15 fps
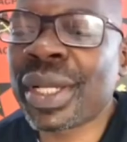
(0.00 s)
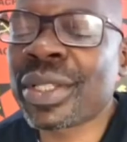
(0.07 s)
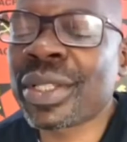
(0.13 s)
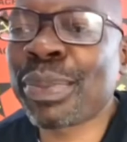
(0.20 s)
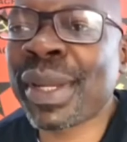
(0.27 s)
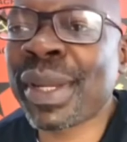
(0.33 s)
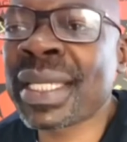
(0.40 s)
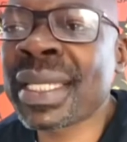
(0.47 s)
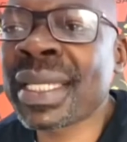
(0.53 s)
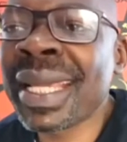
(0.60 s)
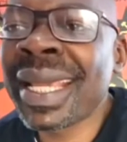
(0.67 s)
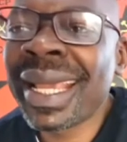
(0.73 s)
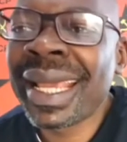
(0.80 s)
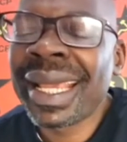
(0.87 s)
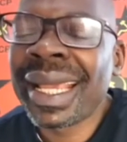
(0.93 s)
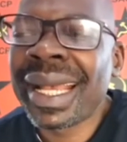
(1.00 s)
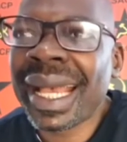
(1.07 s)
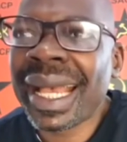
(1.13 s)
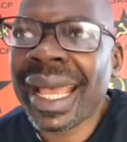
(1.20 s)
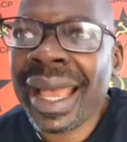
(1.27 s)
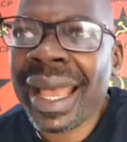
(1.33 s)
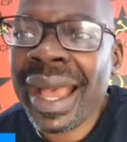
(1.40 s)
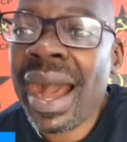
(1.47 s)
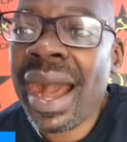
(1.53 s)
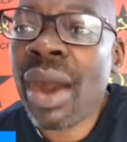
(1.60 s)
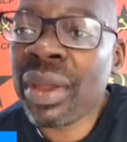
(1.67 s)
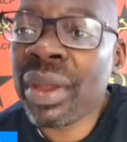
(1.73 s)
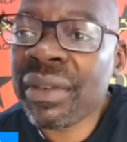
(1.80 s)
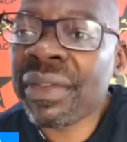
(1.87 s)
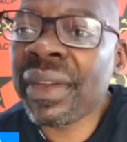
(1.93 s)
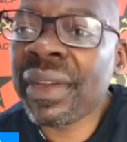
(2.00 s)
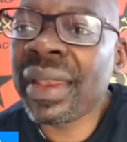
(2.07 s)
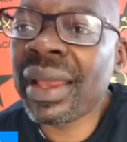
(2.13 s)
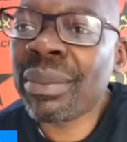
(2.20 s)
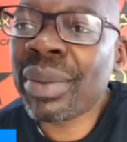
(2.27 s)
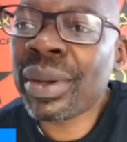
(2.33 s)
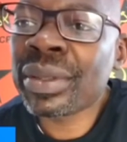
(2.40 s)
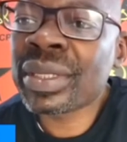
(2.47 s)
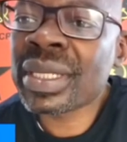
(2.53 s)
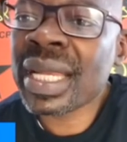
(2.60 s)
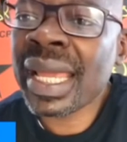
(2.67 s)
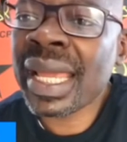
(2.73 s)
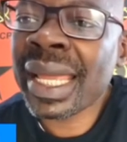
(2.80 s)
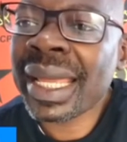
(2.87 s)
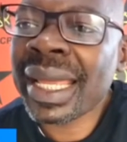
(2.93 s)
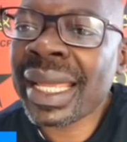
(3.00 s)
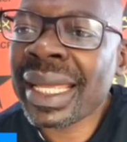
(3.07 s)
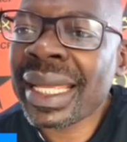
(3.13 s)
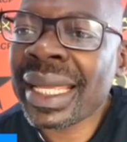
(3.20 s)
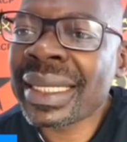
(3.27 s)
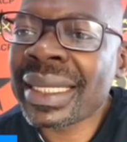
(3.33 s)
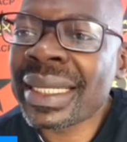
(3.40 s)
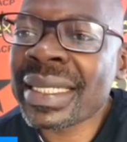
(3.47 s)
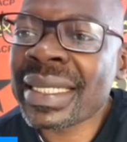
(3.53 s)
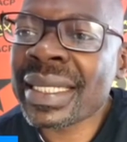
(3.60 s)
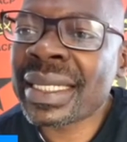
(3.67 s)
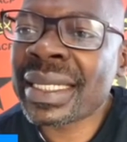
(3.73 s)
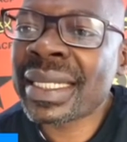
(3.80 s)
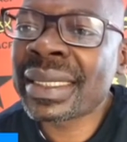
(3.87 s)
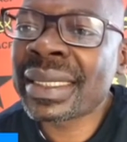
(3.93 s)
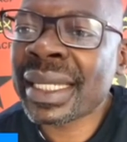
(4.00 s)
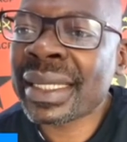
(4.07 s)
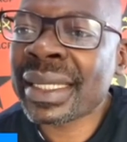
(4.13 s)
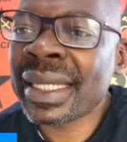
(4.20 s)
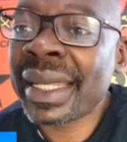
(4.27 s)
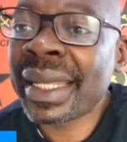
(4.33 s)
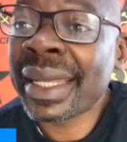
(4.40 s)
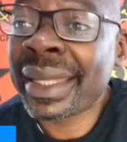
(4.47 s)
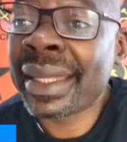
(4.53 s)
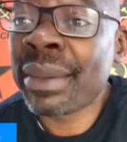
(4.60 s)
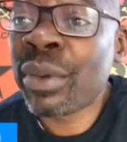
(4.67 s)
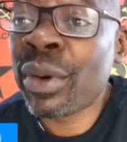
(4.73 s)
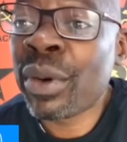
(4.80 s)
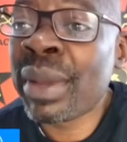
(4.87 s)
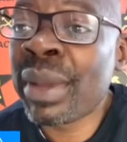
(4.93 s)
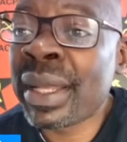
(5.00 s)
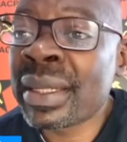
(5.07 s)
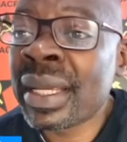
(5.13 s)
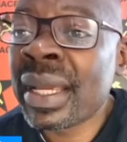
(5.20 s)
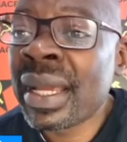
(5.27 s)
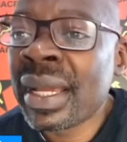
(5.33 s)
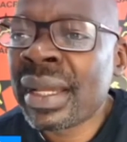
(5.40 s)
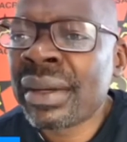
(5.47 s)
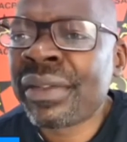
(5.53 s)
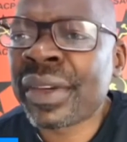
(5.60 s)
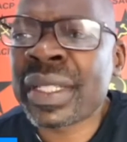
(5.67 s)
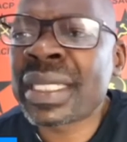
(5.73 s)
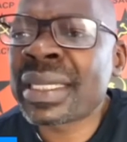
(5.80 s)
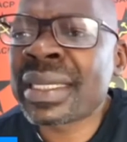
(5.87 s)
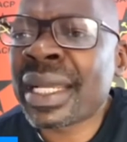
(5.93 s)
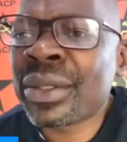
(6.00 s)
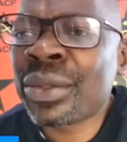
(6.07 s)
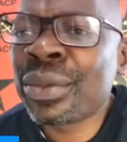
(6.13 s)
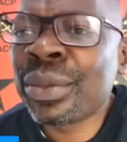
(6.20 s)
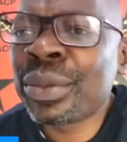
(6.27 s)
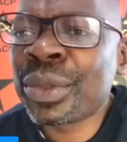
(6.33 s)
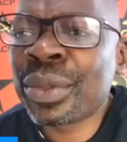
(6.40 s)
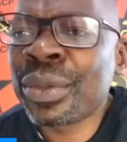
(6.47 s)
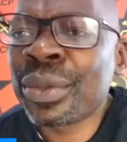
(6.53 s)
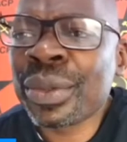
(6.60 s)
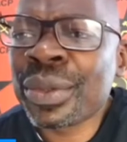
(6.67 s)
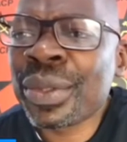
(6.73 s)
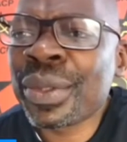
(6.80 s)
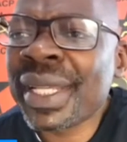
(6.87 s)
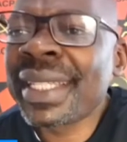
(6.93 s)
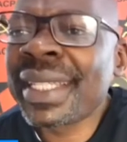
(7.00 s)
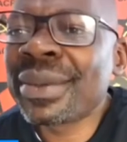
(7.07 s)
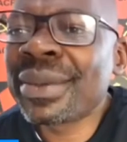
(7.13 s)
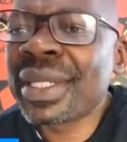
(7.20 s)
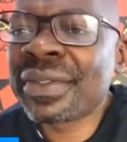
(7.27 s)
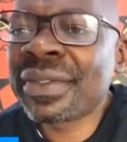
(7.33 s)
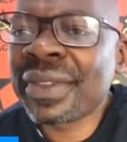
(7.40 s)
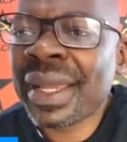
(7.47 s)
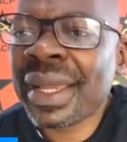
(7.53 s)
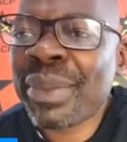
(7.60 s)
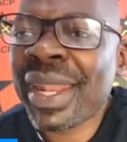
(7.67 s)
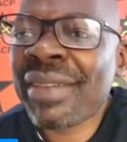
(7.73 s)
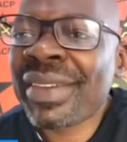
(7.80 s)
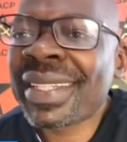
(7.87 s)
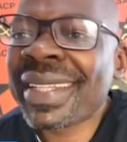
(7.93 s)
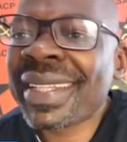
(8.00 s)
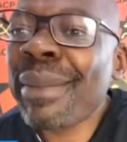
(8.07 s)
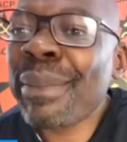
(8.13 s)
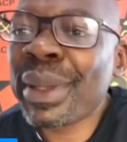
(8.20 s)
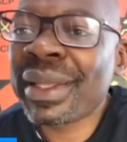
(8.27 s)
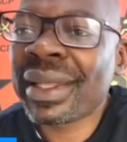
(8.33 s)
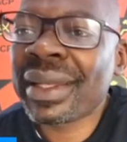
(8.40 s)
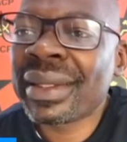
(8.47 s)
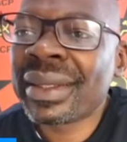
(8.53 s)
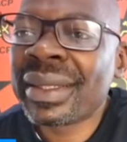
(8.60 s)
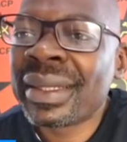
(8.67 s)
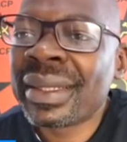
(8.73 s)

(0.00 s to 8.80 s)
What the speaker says: to express how we feel about the National Treasury at the moment. For instance, they're too easy with private capital,